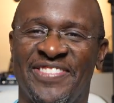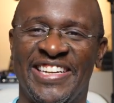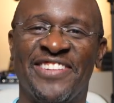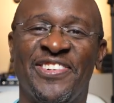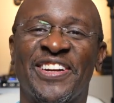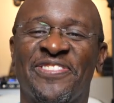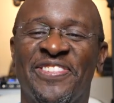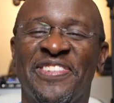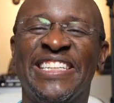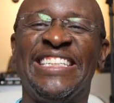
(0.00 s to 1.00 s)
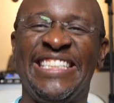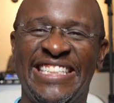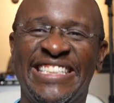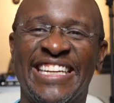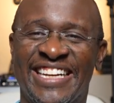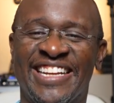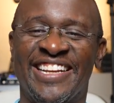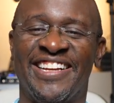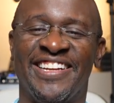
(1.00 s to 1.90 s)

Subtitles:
Mademo remember detail.